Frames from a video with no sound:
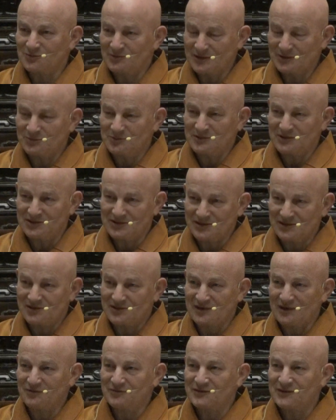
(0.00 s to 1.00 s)
When we see
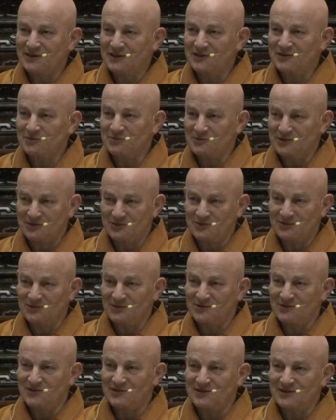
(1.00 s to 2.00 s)
suffering, we do
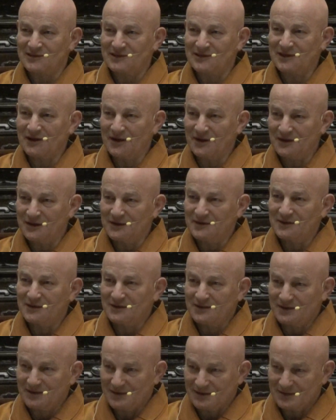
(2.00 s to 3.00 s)
not see
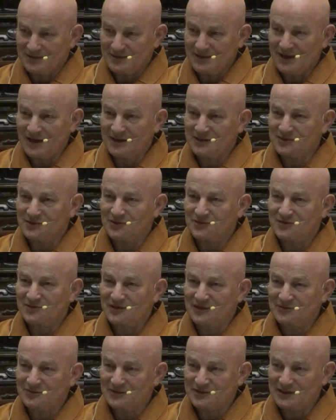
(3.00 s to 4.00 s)
the end of
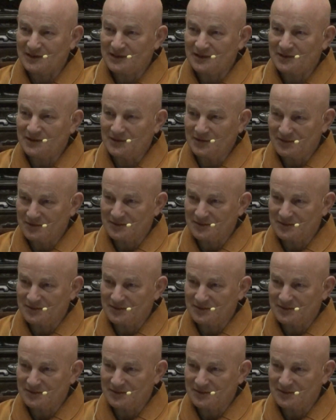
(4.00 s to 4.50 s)
suffering.